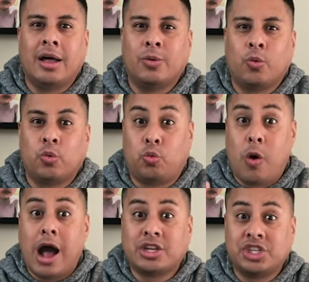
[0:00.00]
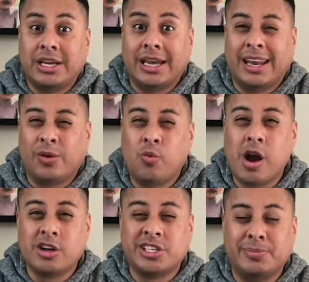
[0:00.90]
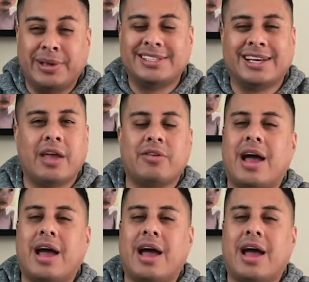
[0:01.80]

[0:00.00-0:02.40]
watching it and worshiping together.